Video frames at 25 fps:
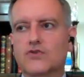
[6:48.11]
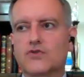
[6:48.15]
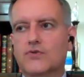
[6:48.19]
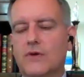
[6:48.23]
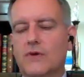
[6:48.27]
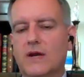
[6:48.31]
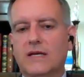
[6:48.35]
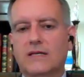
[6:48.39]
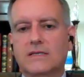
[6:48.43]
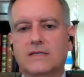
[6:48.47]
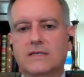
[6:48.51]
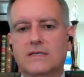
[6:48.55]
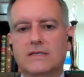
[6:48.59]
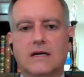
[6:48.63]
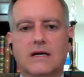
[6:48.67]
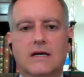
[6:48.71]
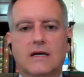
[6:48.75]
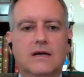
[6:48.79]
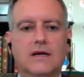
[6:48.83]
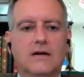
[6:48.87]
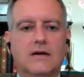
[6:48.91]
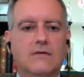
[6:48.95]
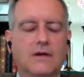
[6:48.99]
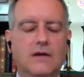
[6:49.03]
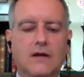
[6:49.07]

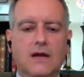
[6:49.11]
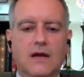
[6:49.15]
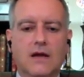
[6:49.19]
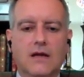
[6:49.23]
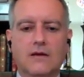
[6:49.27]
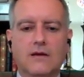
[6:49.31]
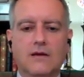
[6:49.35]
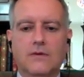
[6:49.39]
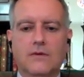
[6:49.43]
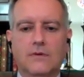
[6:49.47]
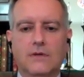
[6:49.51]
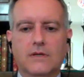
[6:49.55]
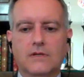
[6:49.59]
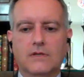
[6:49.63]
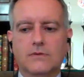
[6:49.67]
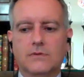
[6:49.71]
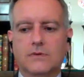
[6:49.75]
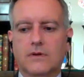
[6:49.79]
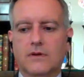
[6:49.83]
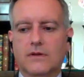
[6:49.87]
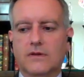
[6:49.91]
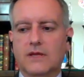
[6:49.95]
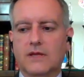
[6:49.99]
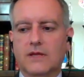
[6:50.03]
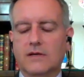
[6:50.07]
traitor and all these
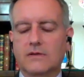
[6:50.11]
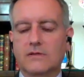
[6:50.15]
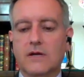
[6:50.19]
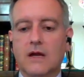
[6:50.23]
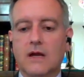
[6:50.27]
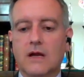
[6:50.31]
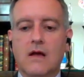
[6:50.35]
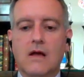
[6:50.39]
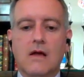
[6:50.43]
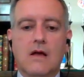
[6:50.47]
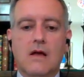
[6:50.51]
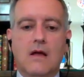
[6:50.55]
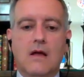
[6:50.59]
sort of things.